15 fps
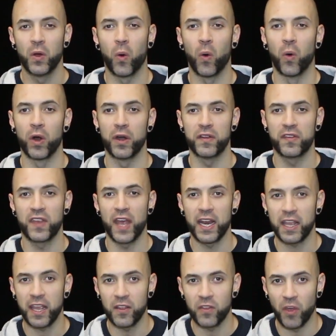or
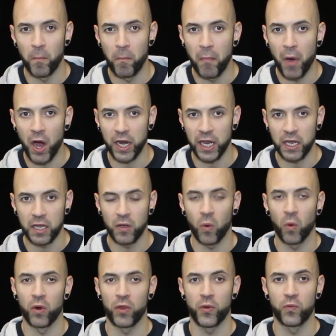dedicate the money
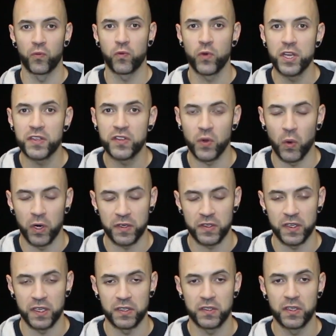or the
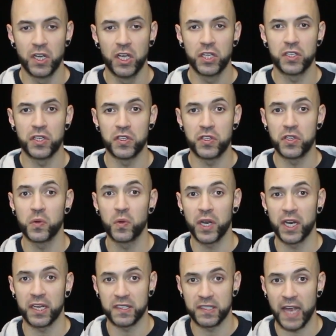resources to
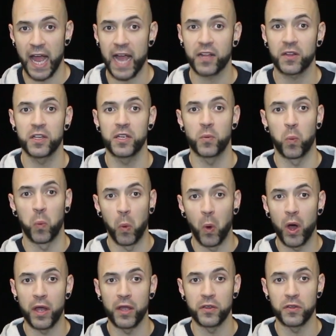doing exactly
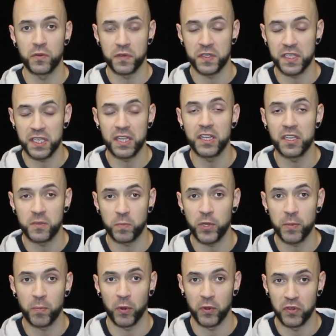what you see these
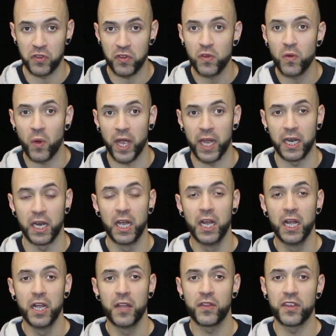people doing,
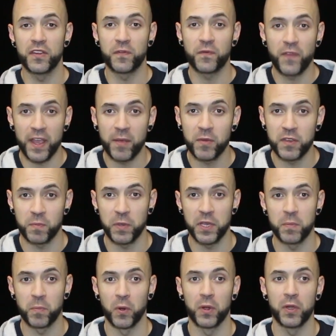these famous
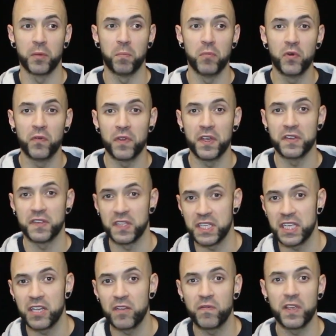people in movies and
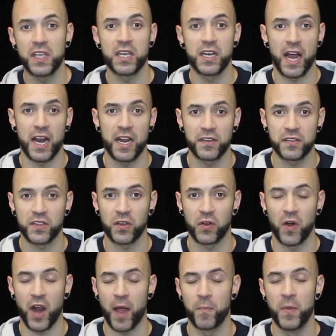TV and on
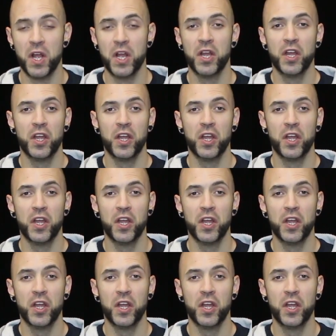Instagram,